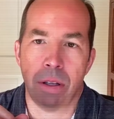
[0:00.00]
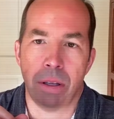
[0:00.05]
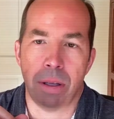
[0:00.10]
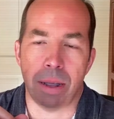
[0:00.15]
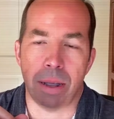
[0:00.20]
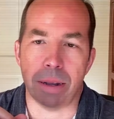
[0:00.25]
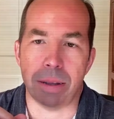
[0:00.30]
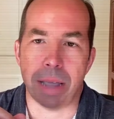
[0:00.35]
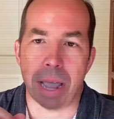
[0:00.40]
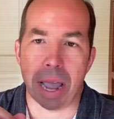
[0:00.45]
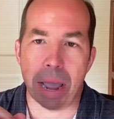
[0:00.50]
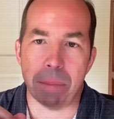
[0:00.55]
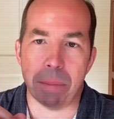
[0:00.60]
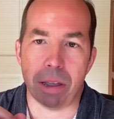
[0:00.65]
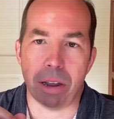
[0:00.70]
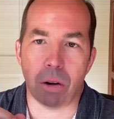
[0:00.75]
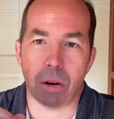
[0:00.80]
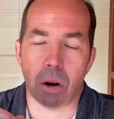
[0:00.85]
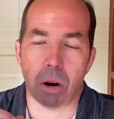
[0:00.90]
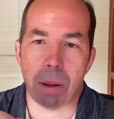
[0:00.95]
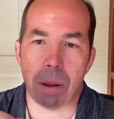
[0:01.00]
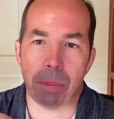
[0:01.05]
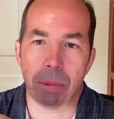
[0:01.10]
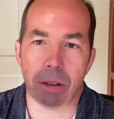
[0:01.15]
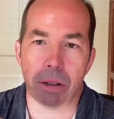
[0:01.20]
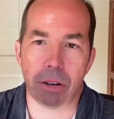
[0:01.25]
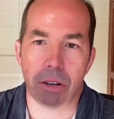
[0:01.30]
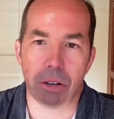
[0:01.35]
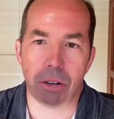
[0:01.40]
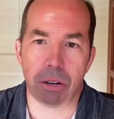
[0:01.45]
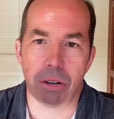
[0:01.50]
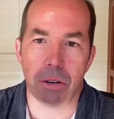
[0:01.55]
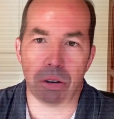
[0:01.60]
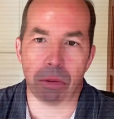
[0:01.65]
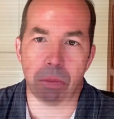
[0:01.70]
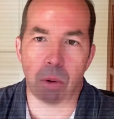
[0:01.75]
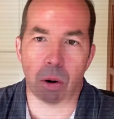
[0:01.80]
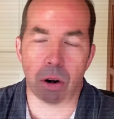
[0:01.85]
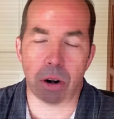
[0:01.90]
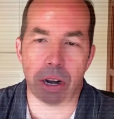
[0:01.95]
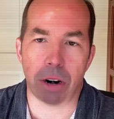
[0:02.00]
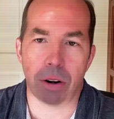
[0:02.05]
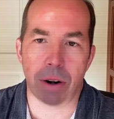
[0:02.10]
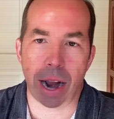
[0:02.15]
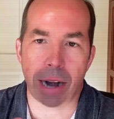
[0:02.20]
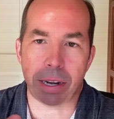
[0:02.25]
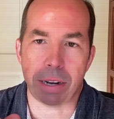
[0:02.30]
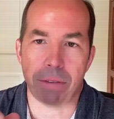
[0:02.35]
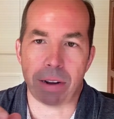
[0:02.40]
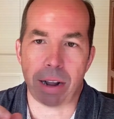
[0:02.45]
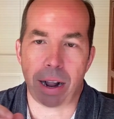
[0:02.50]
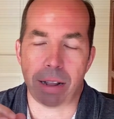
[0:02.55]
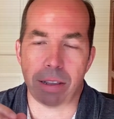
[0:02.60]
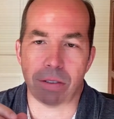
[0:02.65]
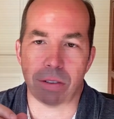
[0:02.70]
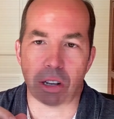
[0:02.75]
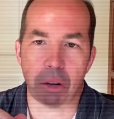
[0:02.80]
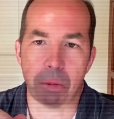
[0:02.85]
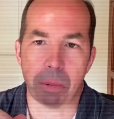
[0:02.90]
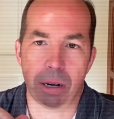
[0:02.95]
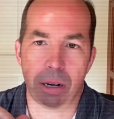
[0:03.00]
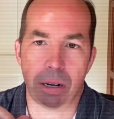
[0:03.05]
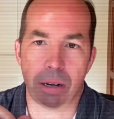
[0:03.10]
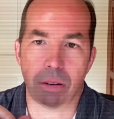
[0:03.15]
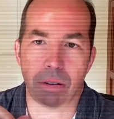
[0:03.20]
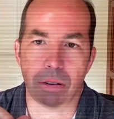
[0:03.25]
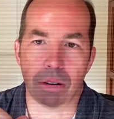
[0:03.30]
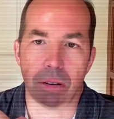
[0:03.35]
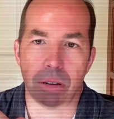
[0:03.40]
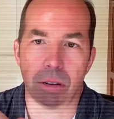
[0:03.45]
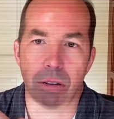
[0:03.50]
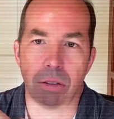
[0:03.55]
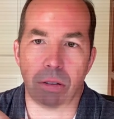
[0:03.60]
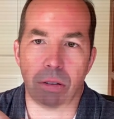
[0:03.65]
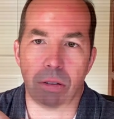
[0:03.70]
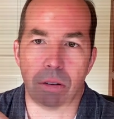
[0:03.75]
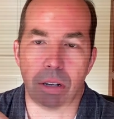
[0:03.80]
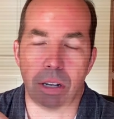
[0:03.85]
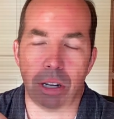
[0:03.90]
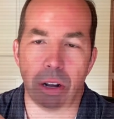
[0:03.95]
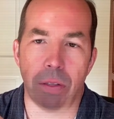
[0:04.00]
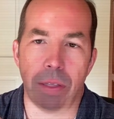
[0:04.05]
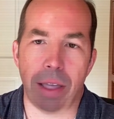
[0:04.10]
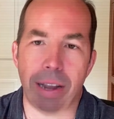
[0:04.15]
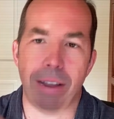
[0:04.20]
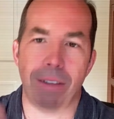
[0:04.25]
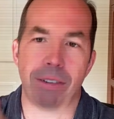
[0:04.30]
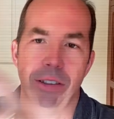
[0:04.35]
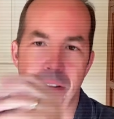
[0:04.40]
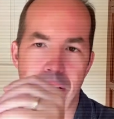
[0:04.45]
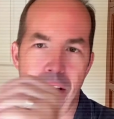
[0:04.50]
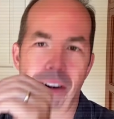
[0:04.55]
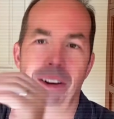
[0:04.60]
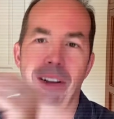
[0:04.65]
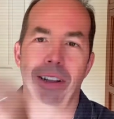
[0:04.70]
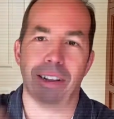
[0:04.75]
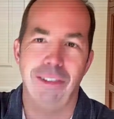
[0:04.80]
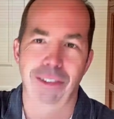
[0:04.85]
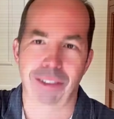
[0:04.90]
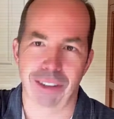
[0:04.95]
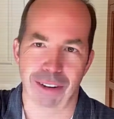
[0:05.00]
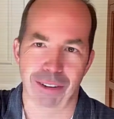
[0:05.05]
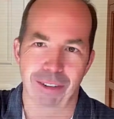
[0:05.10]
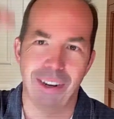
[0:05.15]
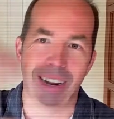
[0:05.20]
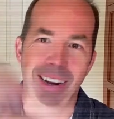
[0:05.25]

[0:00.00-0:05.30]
in gaming or people that do more interactive kinds of experiences, you know, they give us another list of